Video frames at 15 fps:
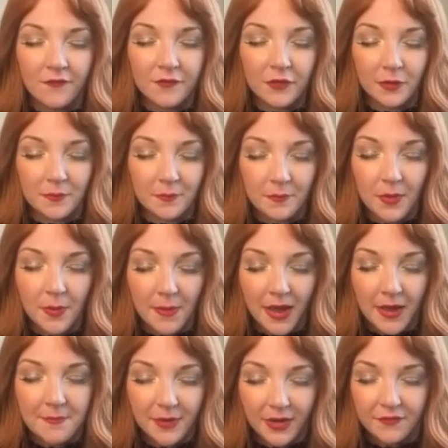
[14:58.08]
from
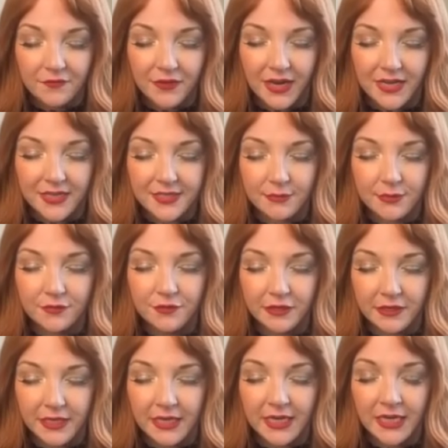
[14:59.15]
my bud base. I was
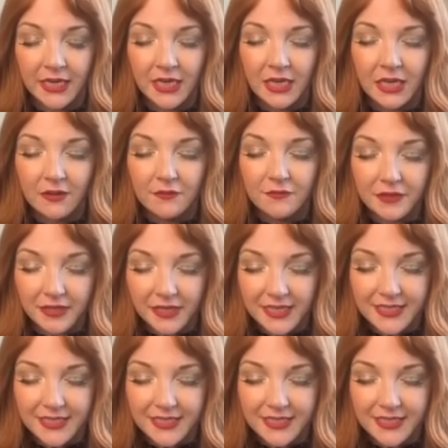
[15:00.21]
very, very